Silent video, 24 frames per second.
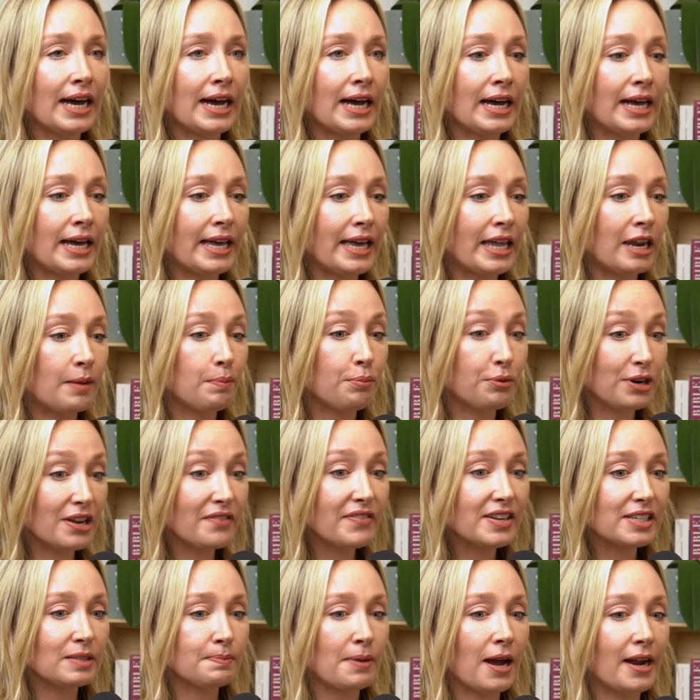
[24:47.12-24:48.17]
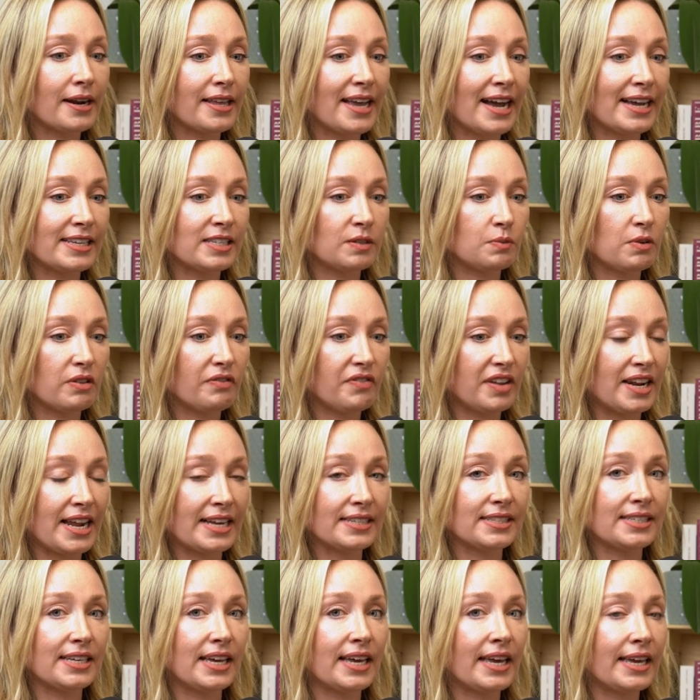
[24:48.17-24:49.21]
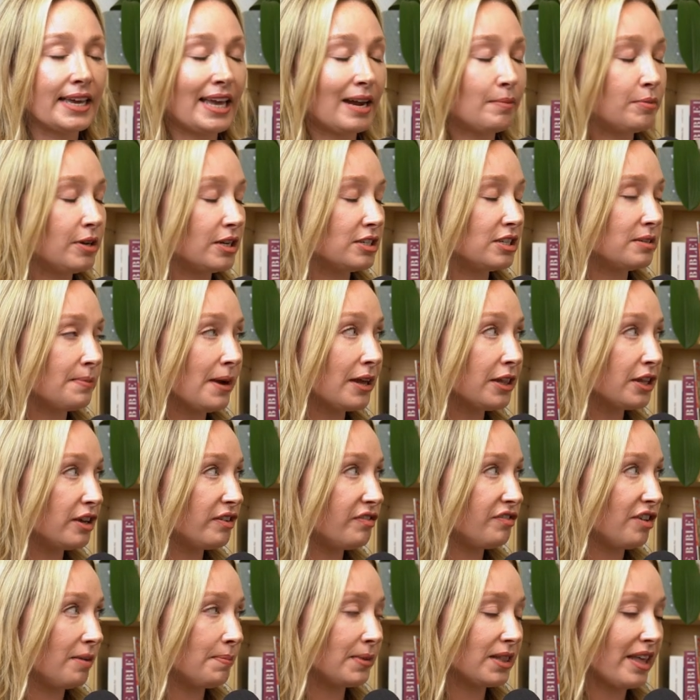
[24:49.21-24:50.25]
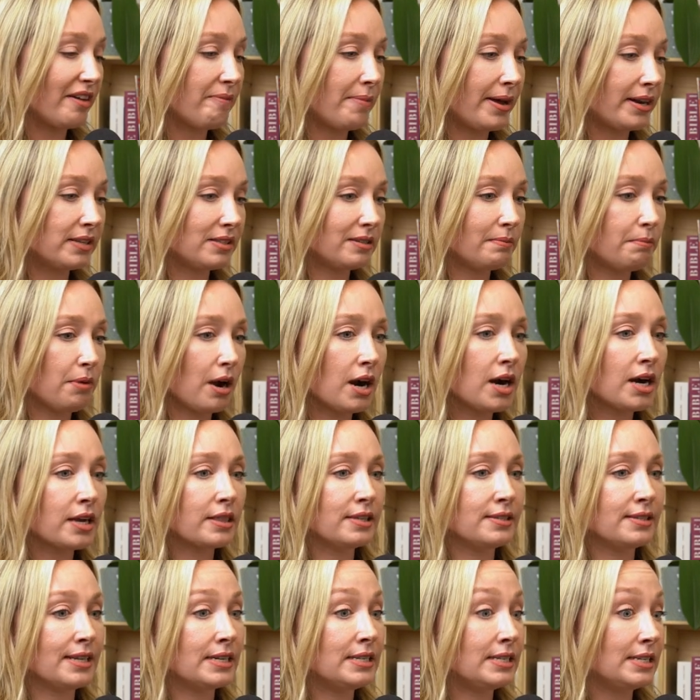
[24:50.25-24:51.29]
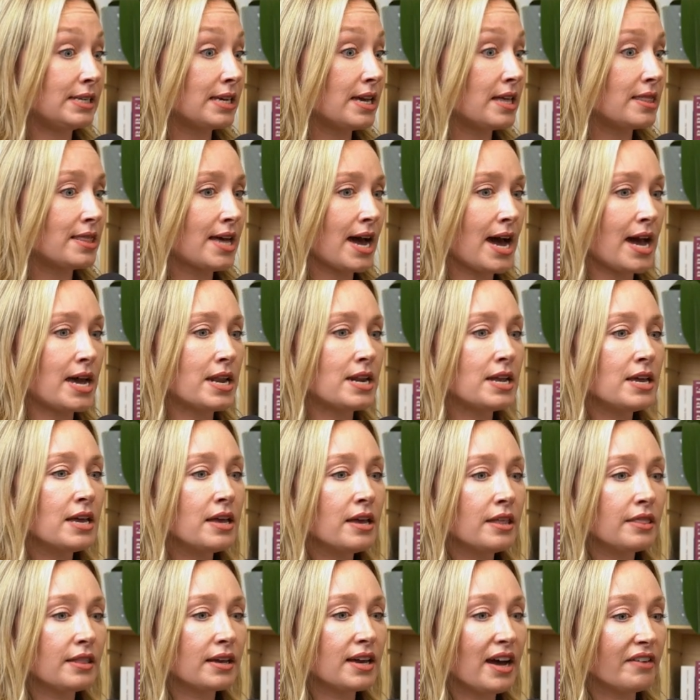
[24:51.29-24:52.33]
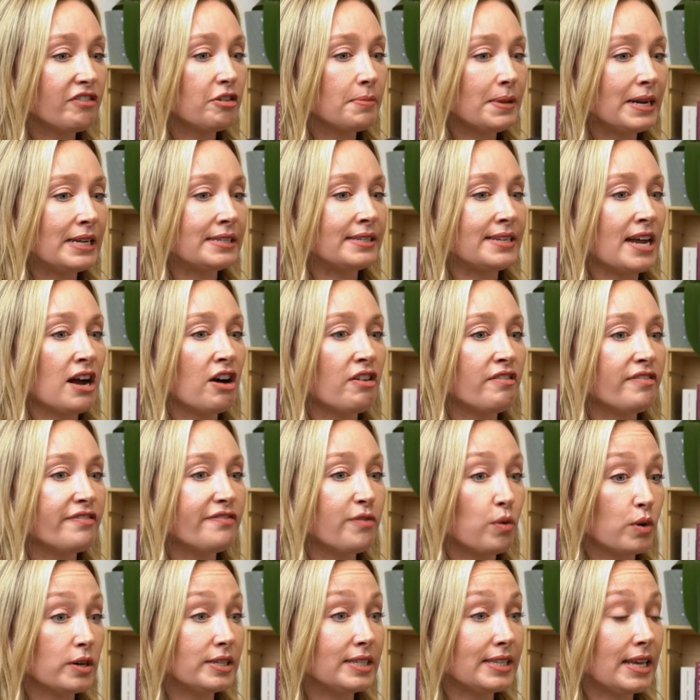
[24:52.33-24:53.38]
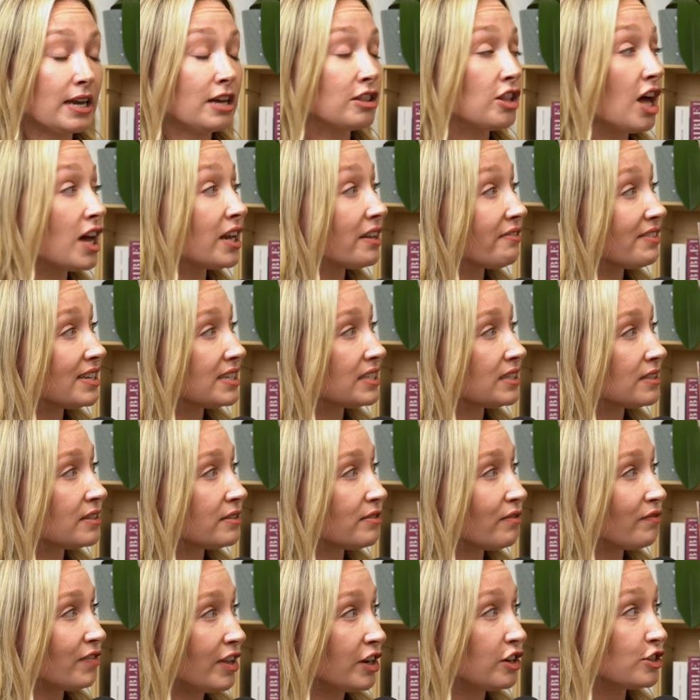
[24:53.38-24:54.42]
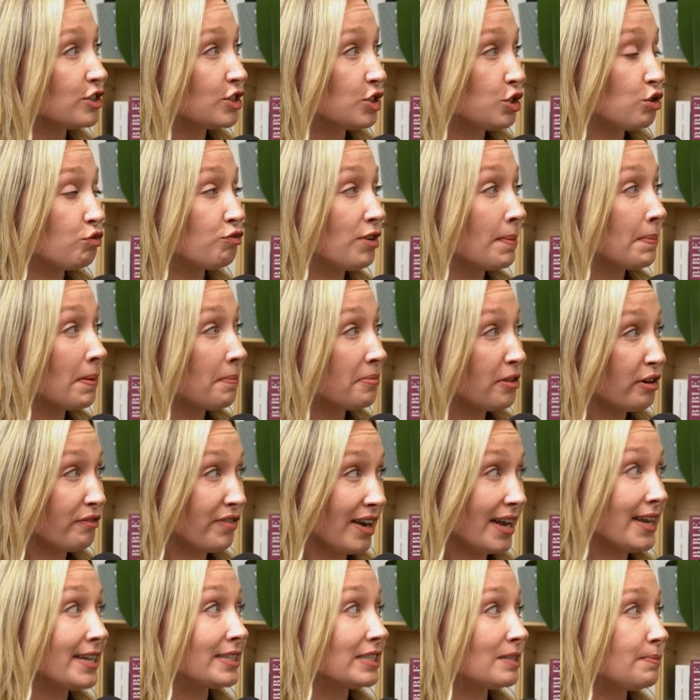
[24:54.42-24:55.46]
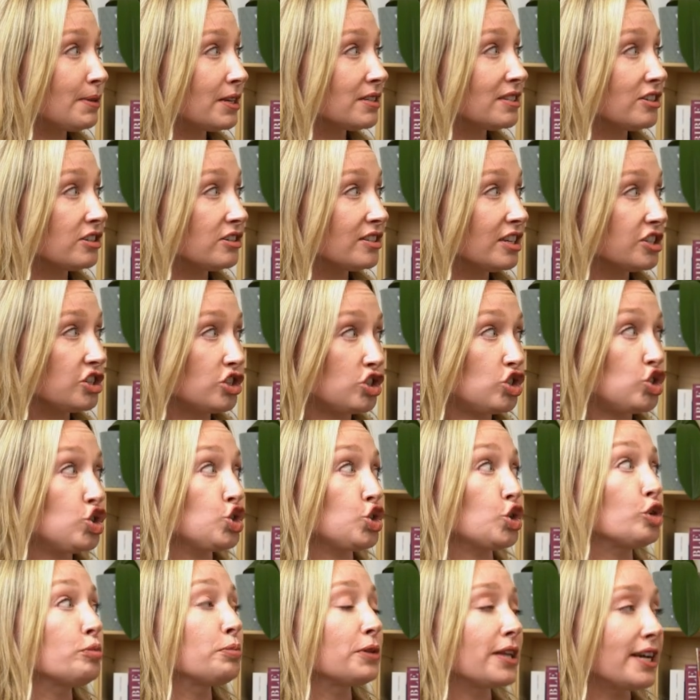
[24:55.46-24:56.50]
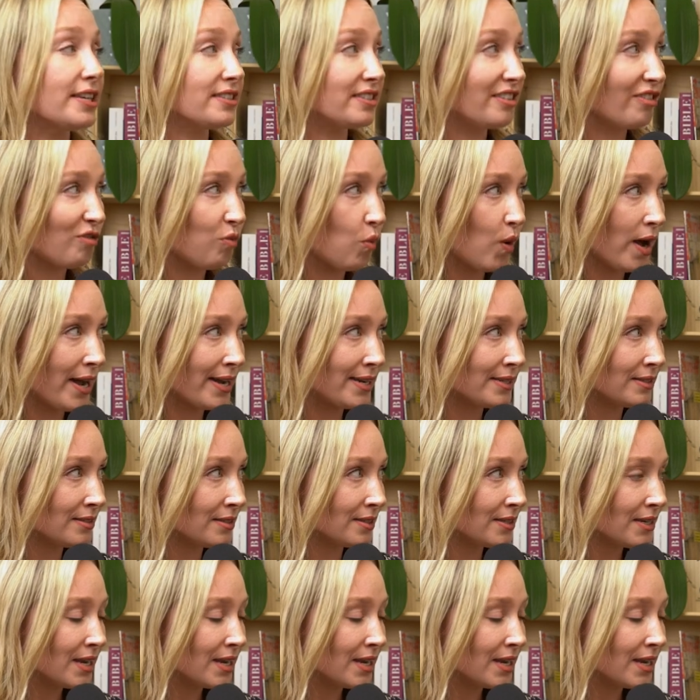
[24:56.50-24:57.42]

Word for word: in a previous podcast with Vanessa and Gabrielle DiBella from I Love Medicine Park, this idea that the government is now forcing a lot of these vintners to rip up their vines because there's such a surplus of wines.